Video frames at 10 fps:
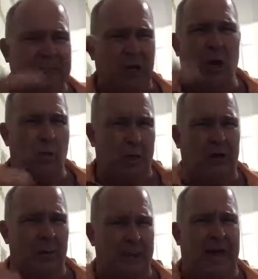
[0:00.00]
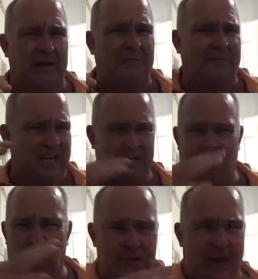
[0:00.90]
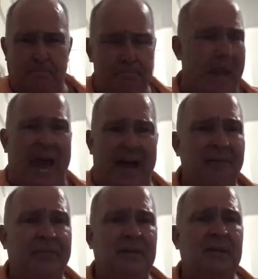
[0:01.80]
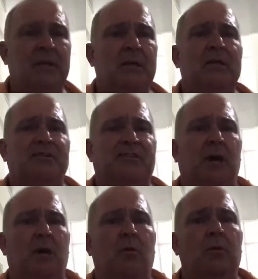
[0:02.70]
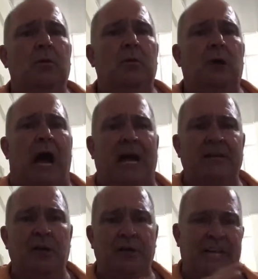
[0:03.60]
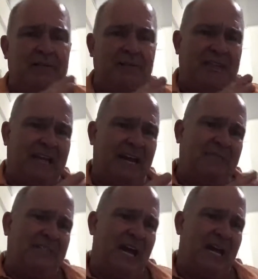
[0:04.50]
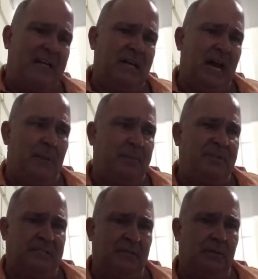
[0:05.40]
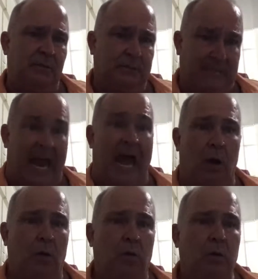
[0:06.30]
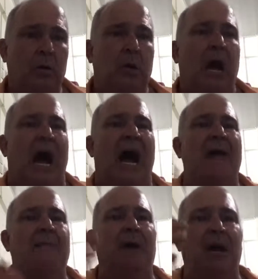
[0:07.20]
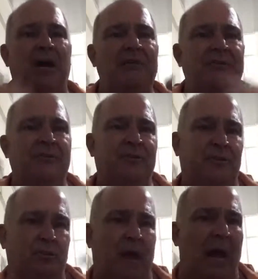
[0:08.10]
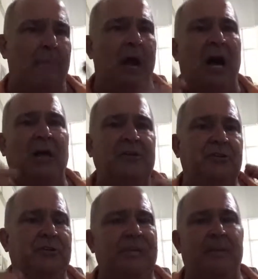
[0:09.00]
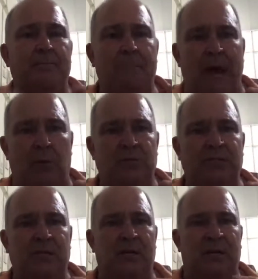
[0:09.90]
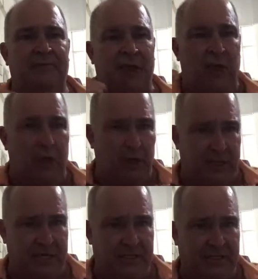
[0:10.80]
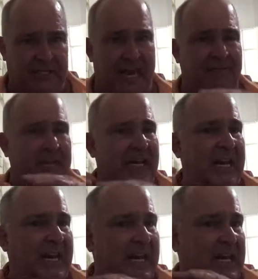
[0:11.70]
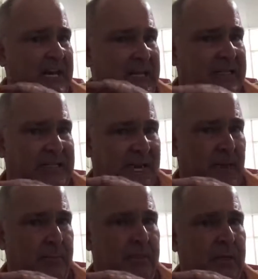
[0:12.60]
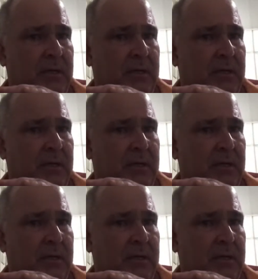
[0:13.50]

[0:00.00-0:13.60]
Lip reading: know where I'm at. I've done all that math. So I know that everything I've done up until now, I'm under the amount of earnings to have an income